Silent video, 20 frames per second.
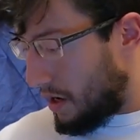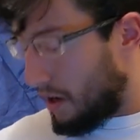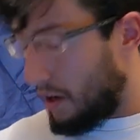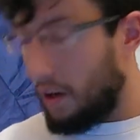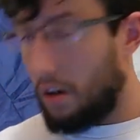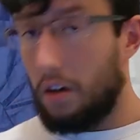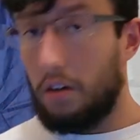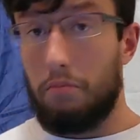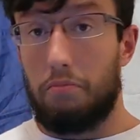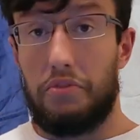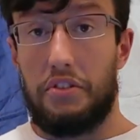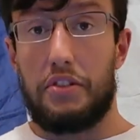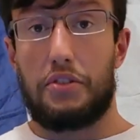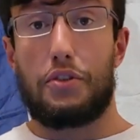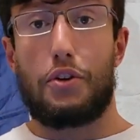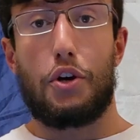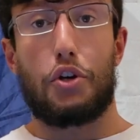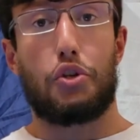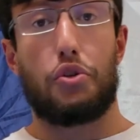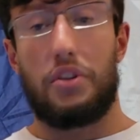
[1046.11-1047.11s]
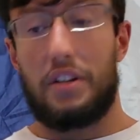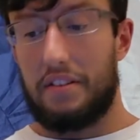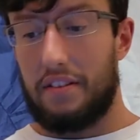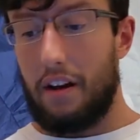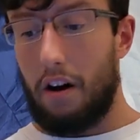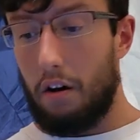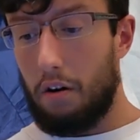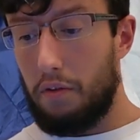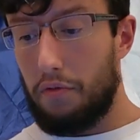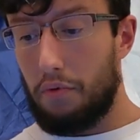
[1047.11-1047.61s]
uh, discussion is
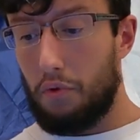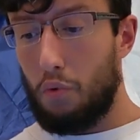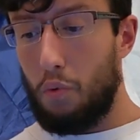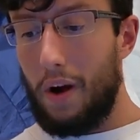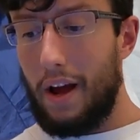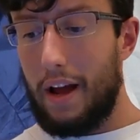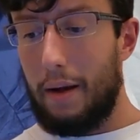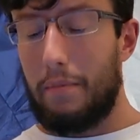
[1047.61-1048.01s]
out of the way,